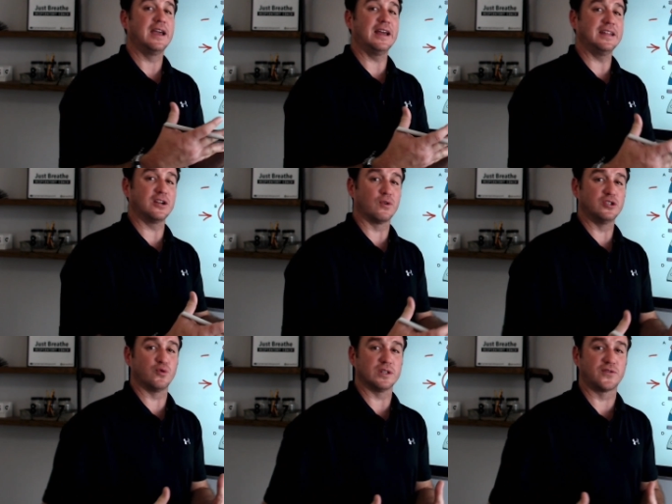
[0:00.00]
and
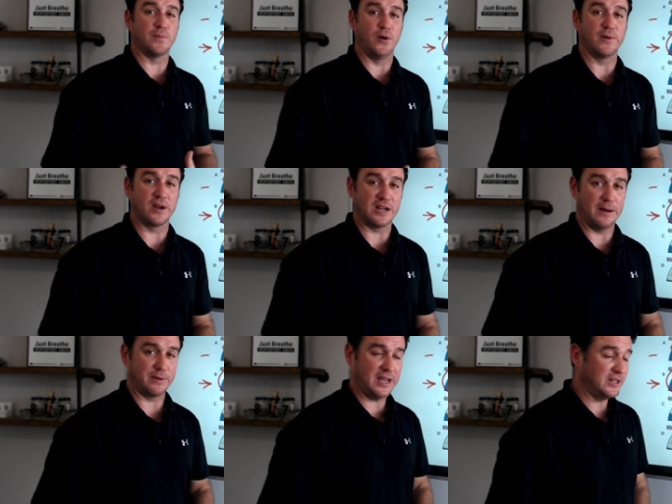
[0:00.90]
increased risk for pulmonary
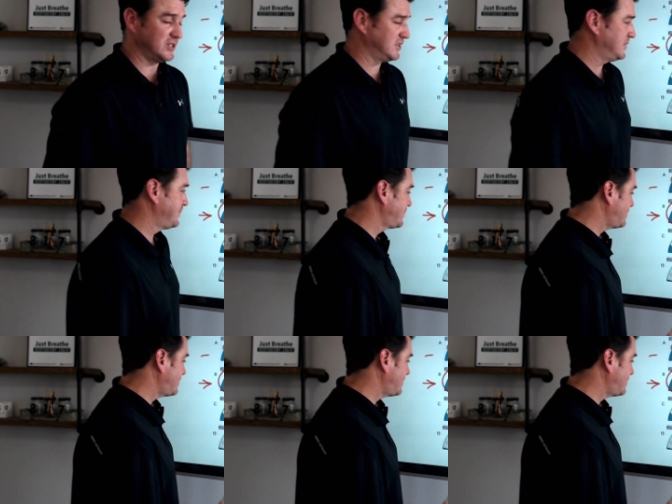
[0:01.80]
complications.